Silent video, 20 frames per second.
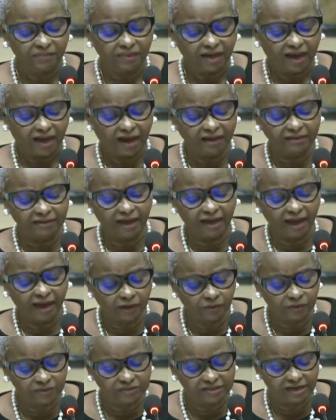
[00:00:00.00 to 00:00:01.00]
and the
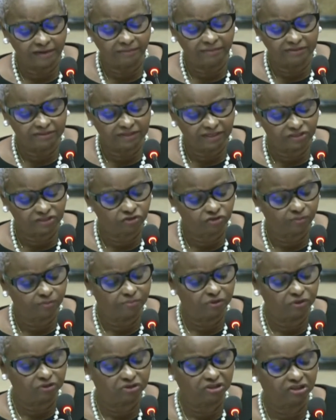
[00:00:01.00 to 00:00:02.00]
equitable
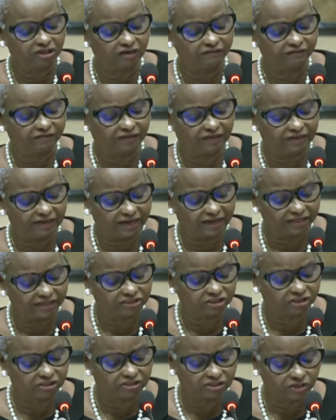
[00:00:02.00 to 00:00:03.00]
distribution of the
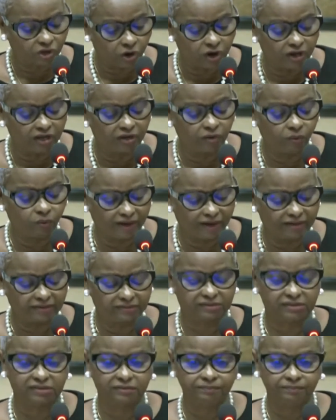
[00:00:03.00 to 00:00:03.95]
nation's oil wealth.